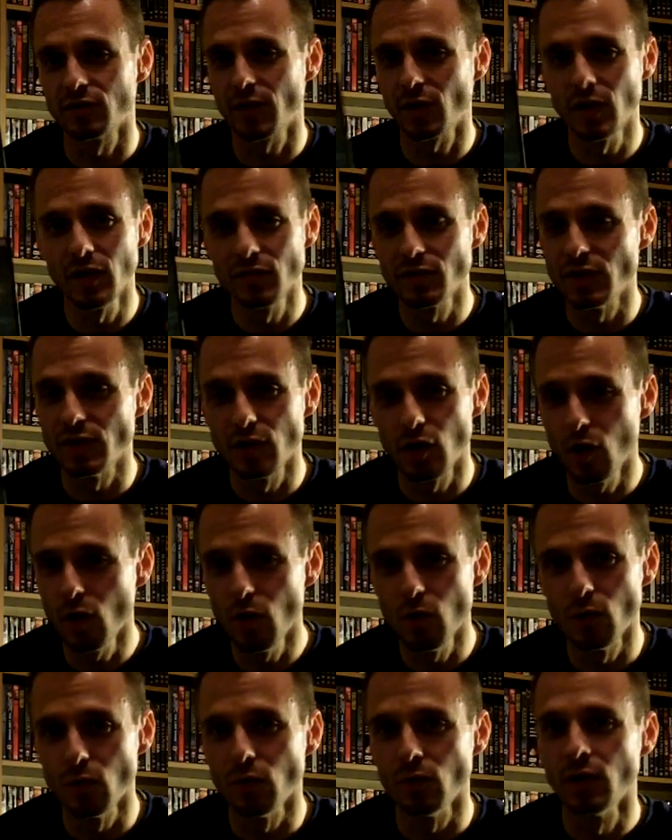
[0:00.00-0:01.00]
so they don't even
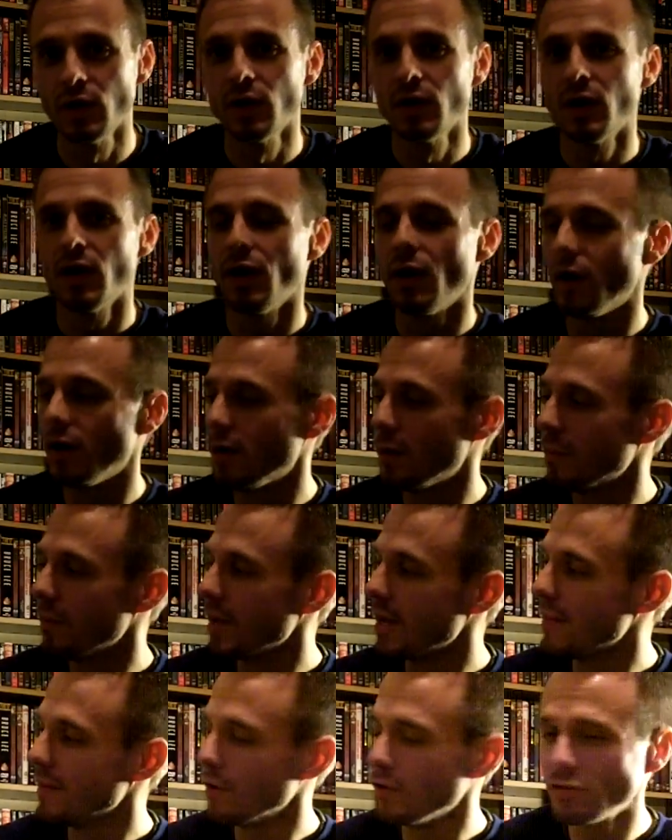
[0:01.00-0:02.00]
know,
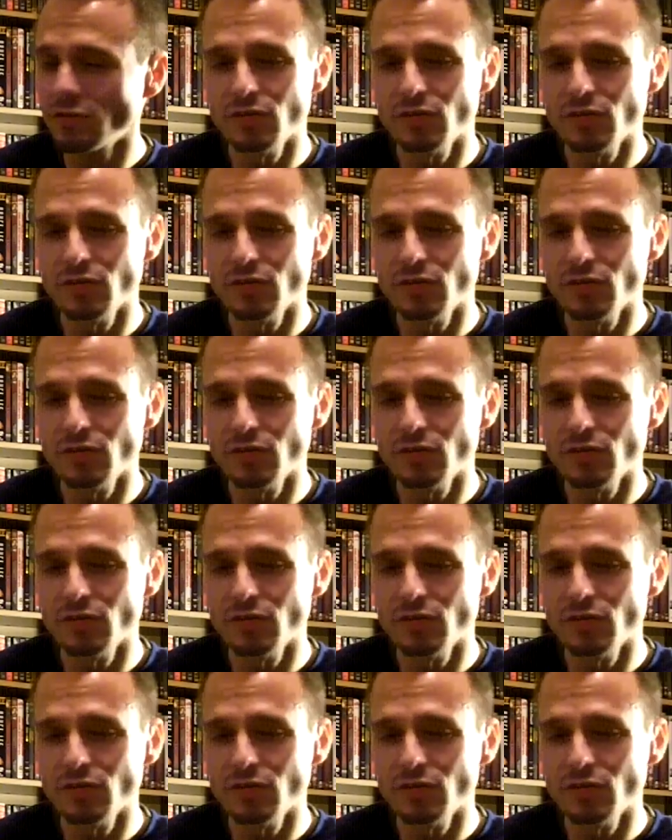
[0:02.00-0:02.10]
and they're